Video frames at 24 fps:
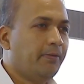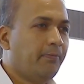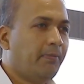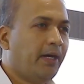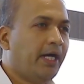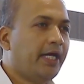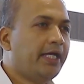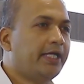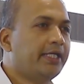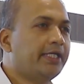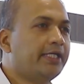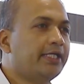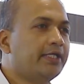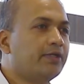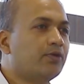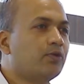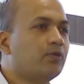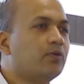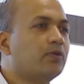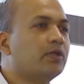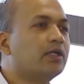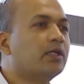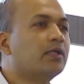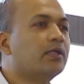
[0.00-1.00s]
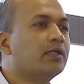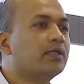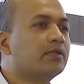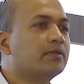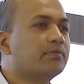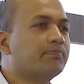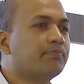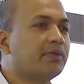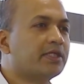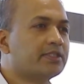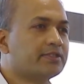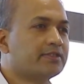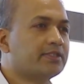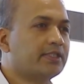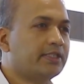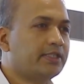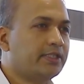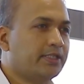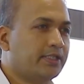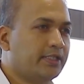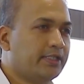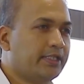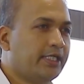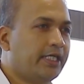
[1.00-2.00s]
by a person,